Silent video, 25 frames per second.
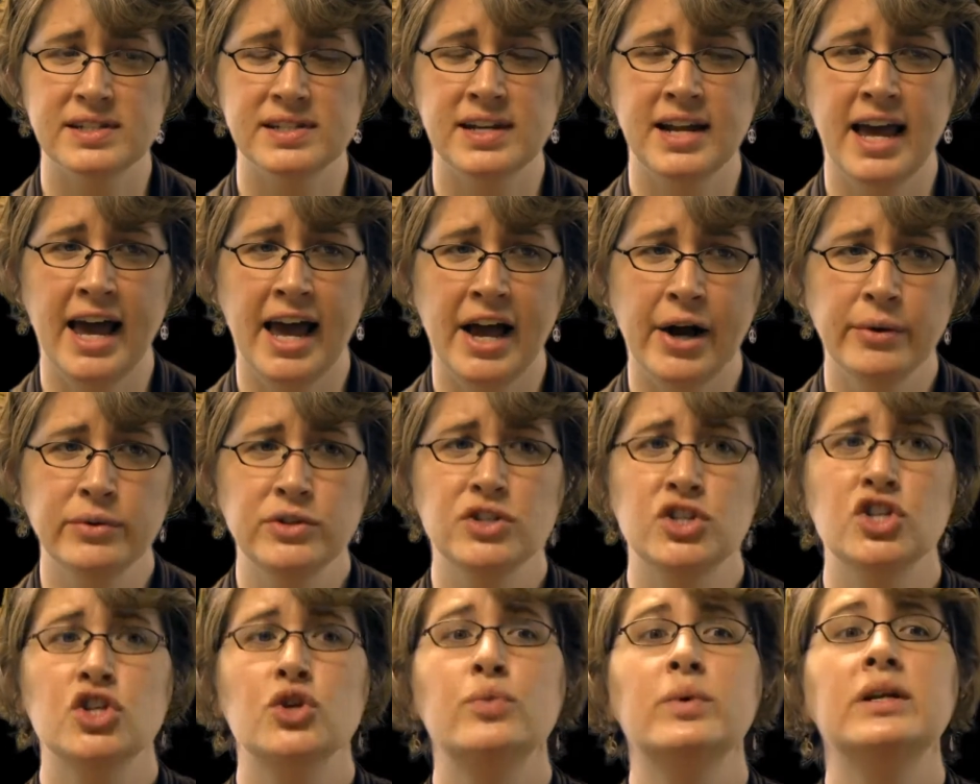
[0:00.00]
in how
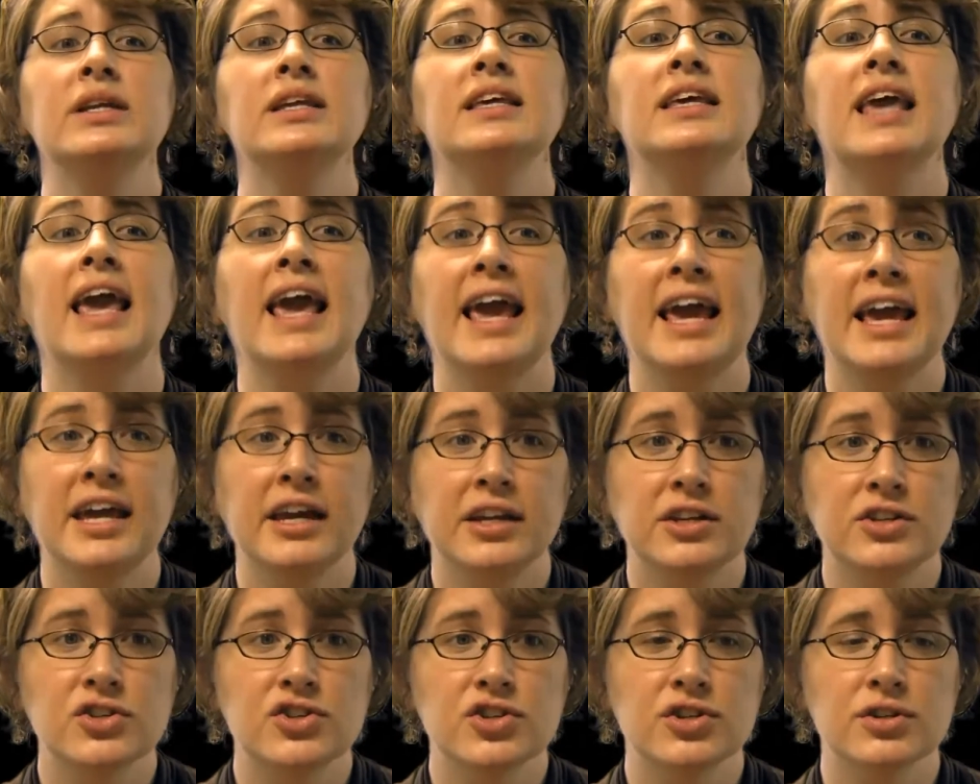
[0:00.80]
to
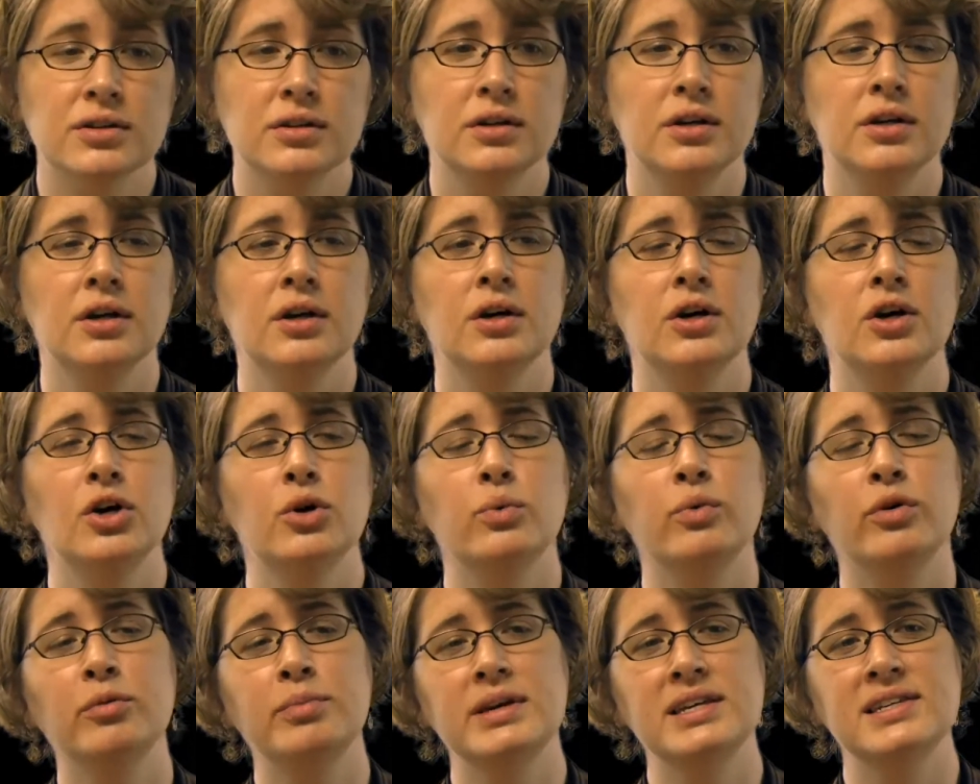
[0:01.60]
engage
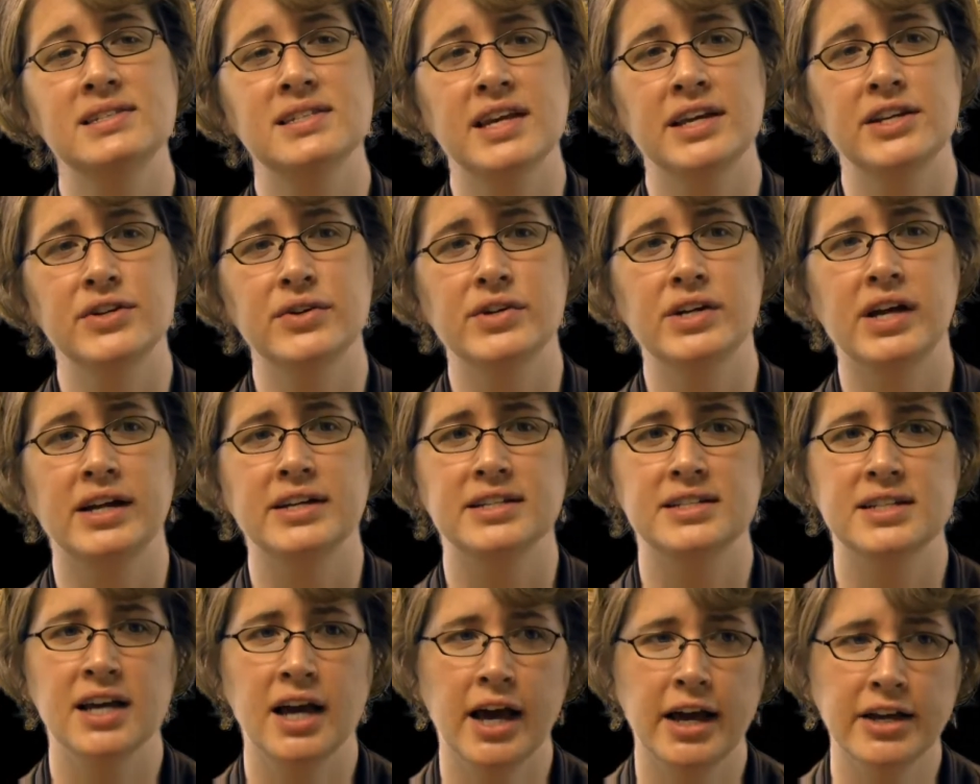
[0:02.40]
will be centered on
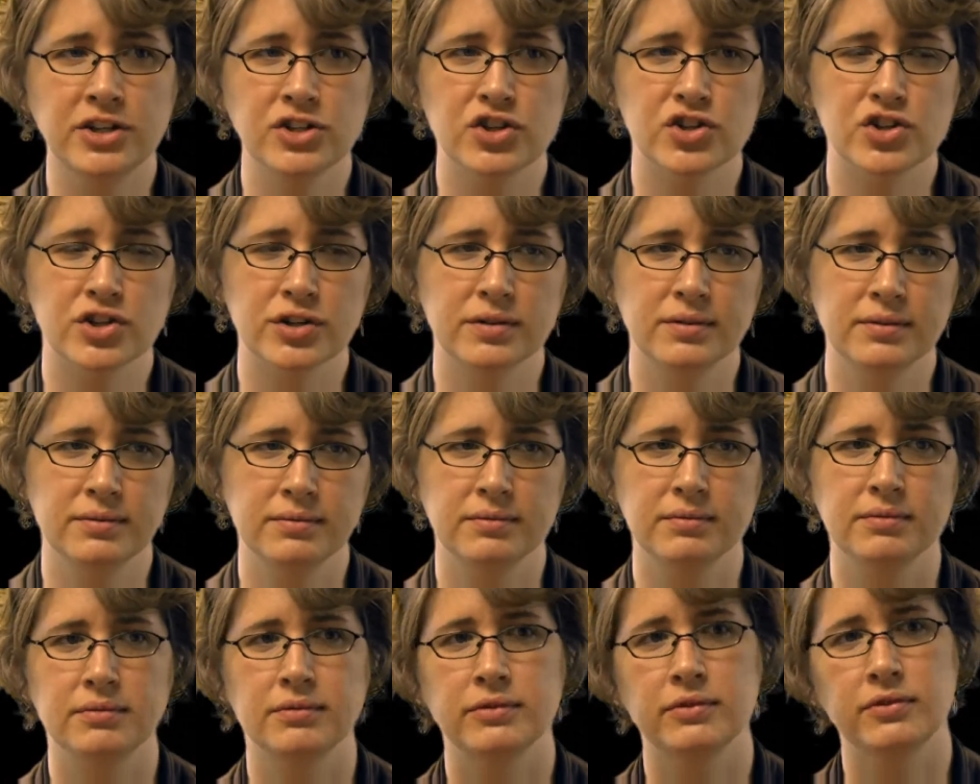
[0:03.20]
touch,
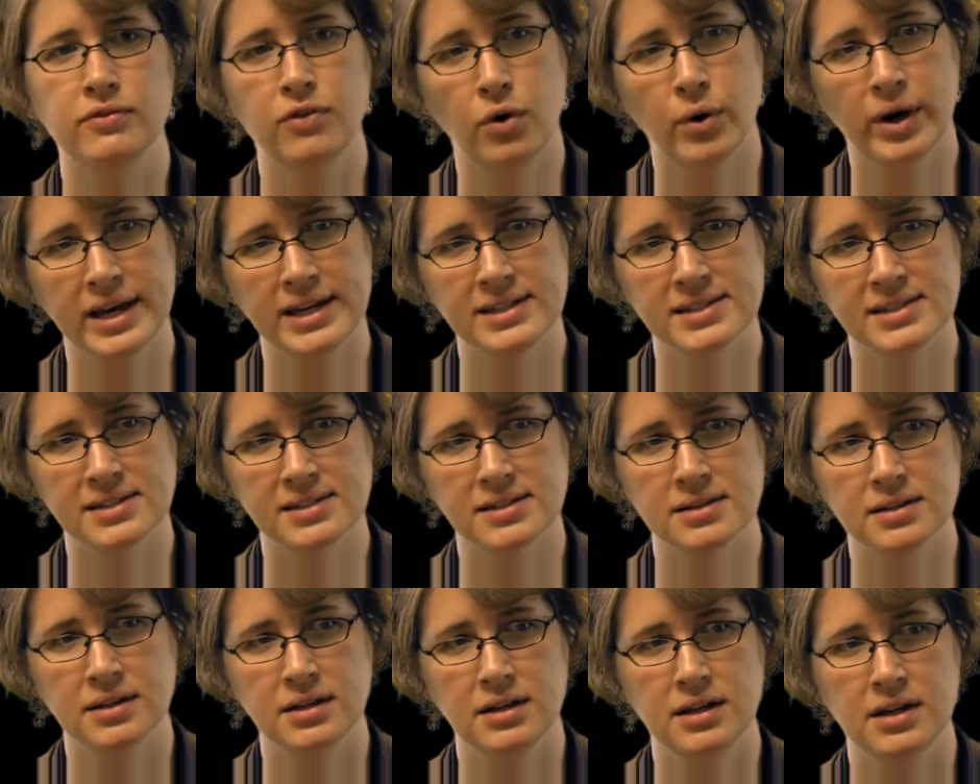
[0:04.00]

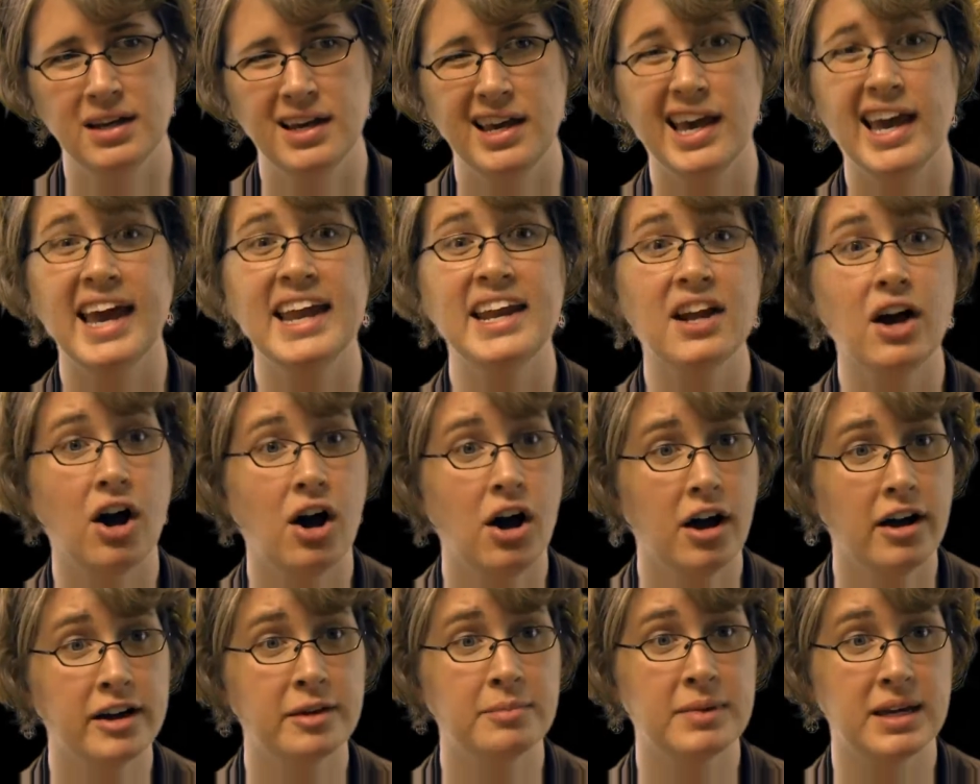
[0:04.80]
voice, and
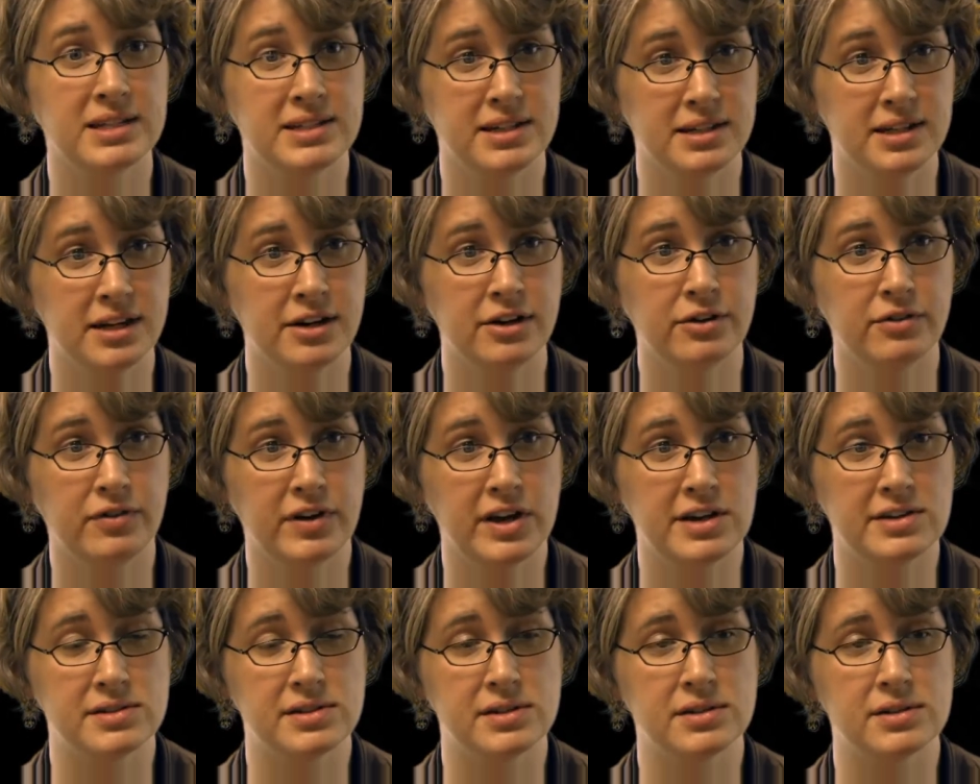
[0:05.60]
augmented
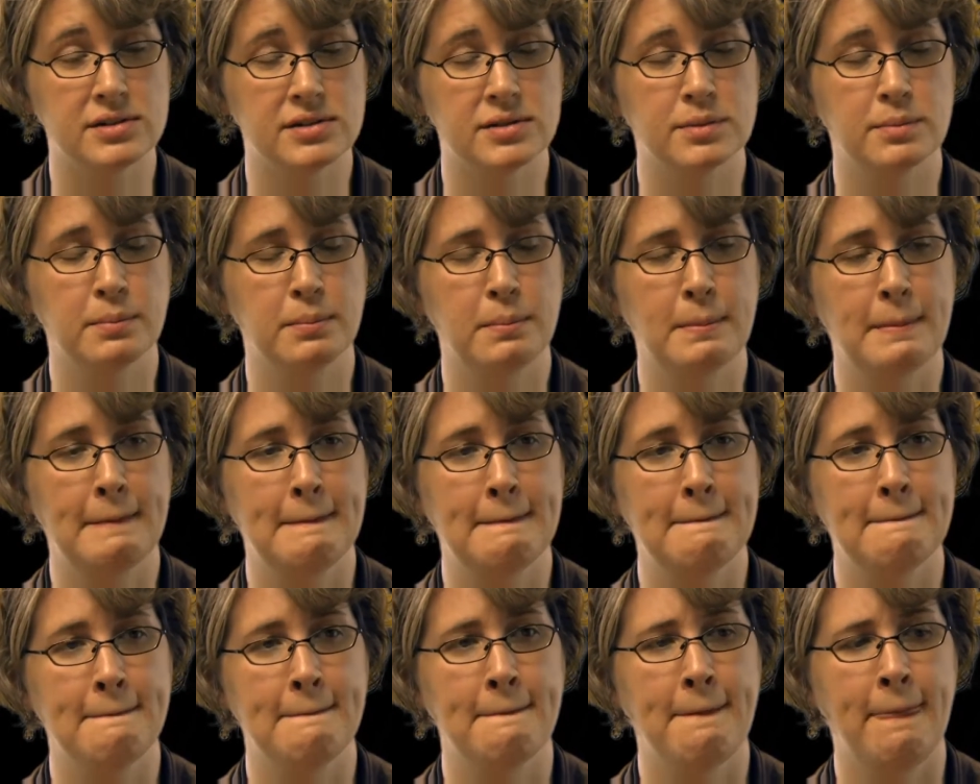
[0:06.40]
interfaces.
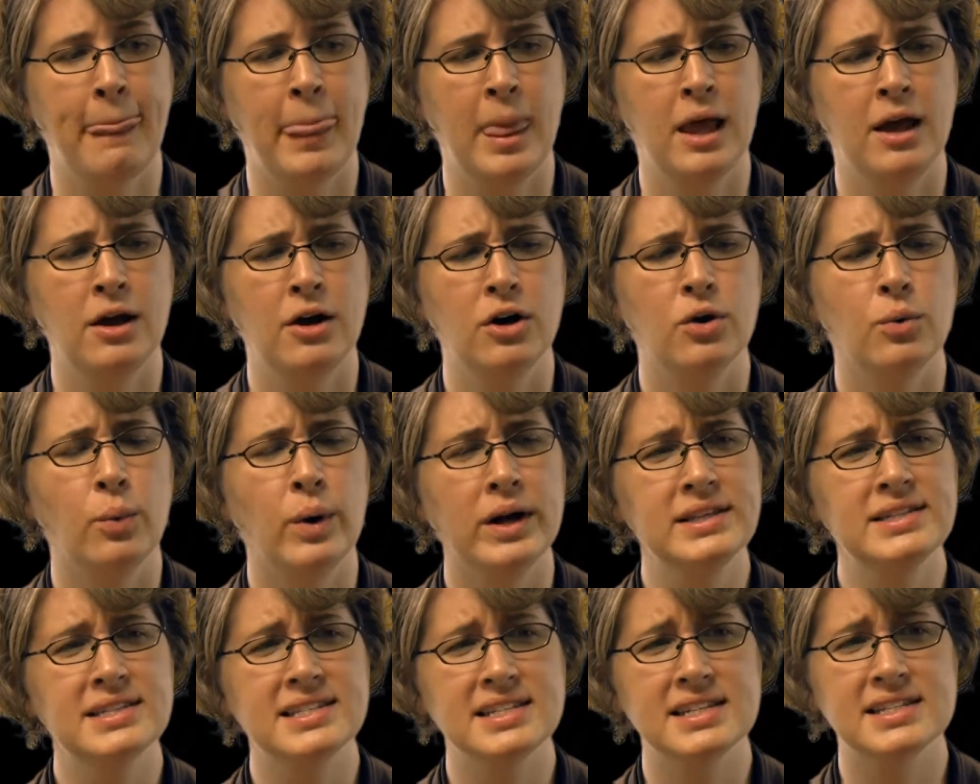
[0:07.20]

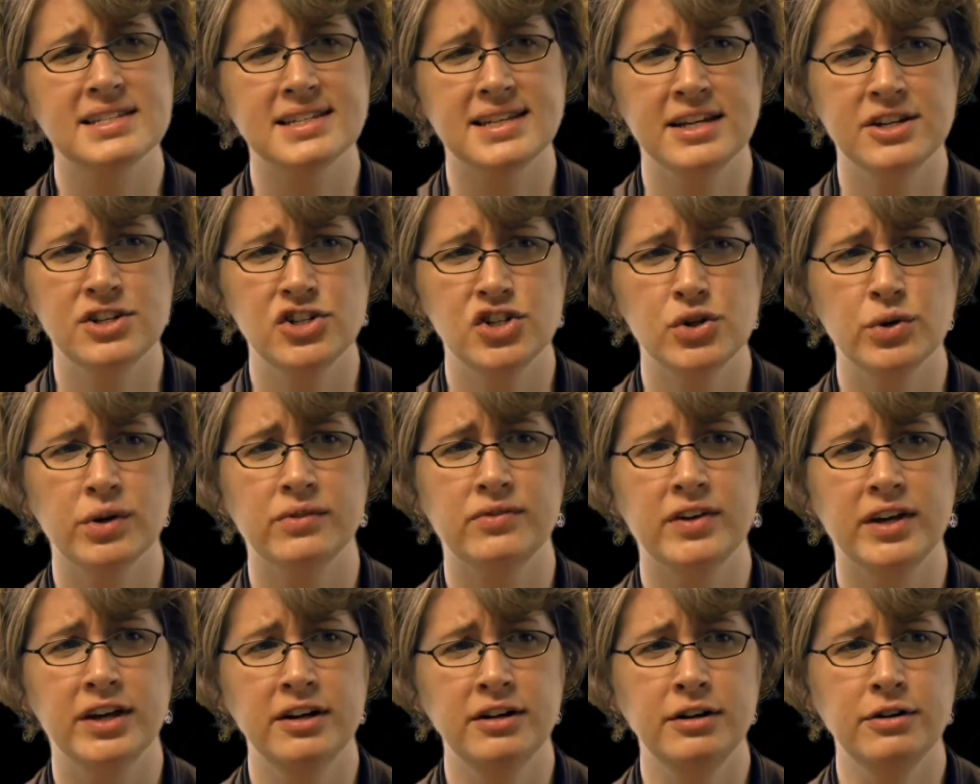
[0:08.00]
Once this issue of
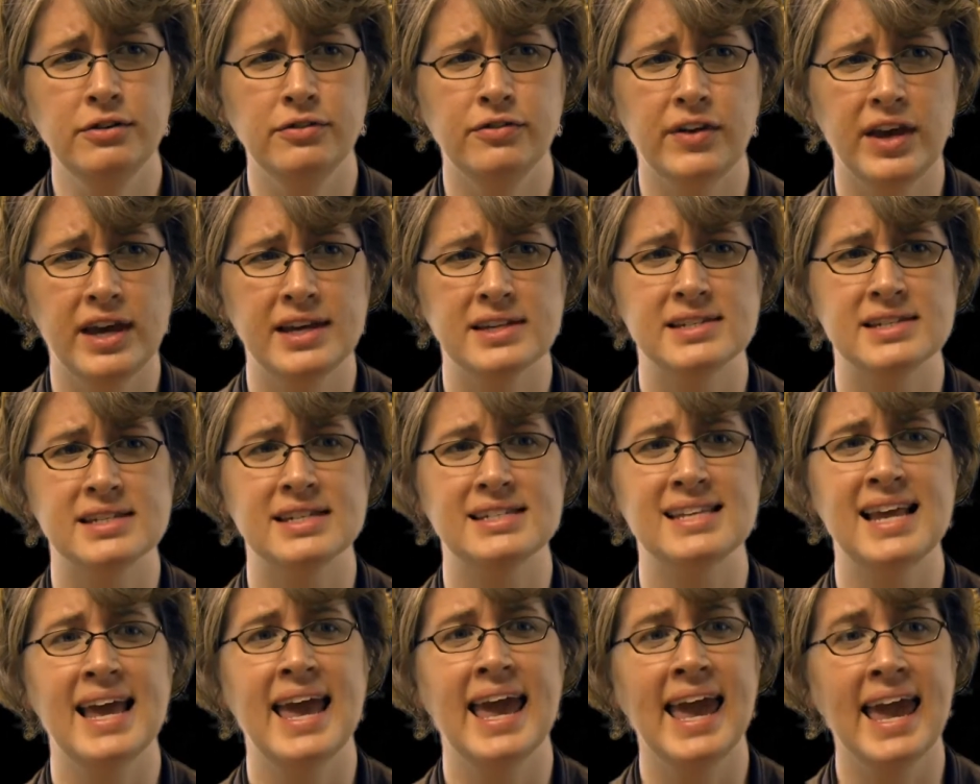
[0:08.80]
interface
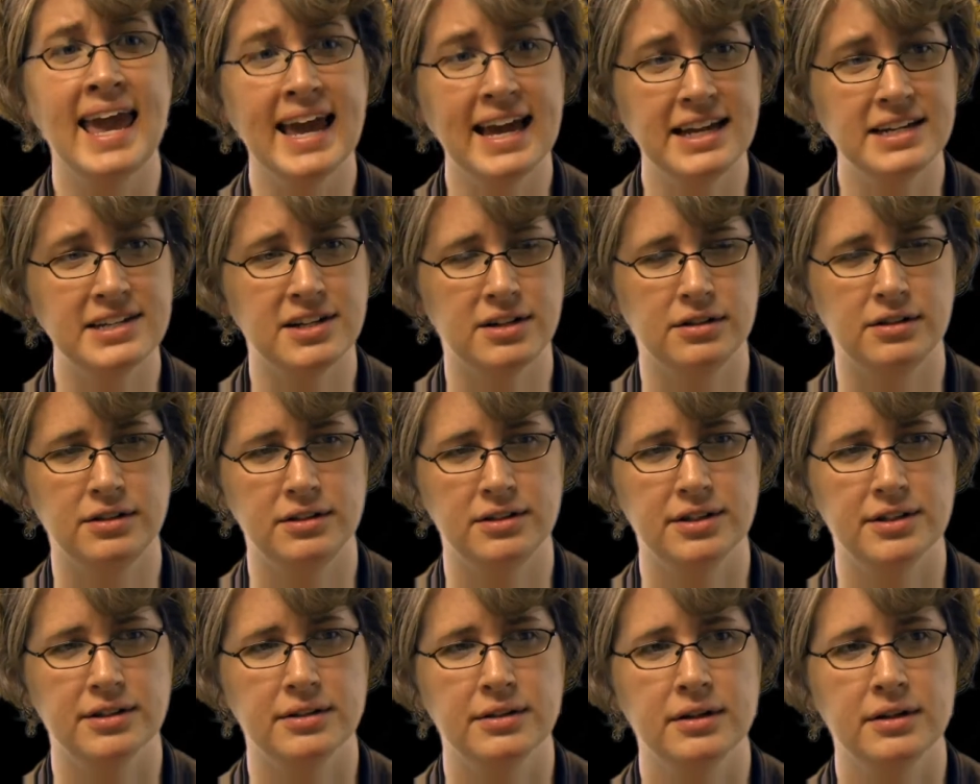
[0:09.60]
is handled,